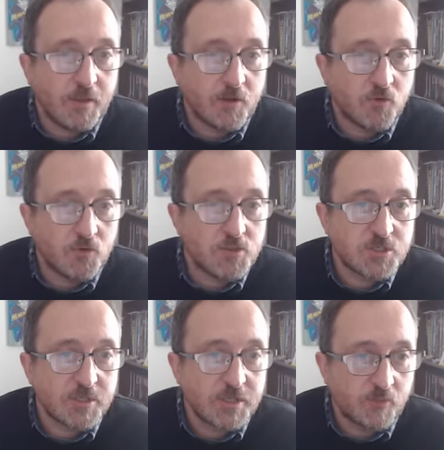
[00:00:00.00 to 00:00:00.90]

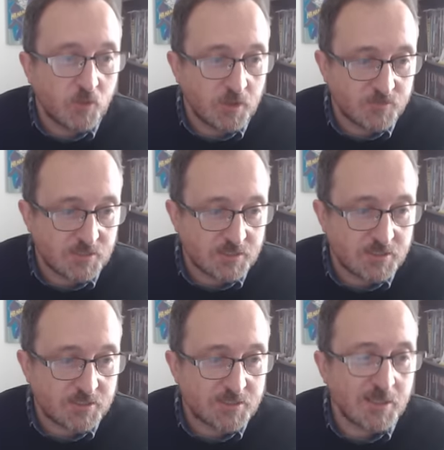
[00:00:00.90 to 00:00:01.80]
Crucially, and we'll come to this
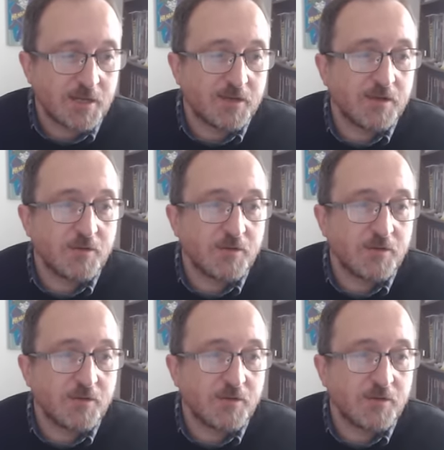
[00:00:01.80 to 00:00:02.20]
in a sec,